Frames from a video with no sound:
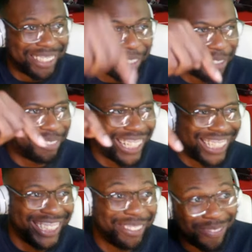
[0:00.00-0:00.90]
right back
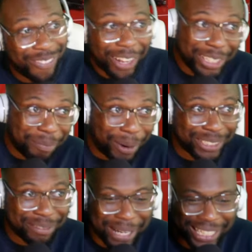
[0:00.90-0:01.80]
in. He volleyballed
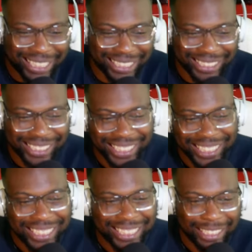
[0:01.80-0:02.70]
it back in.
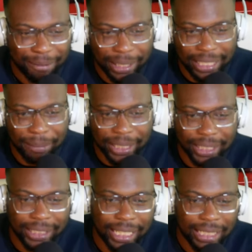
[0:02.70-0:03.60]
Everybody got money
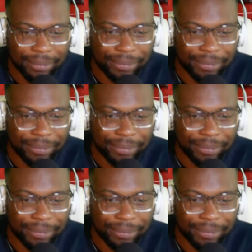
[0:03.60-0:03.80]
on the game?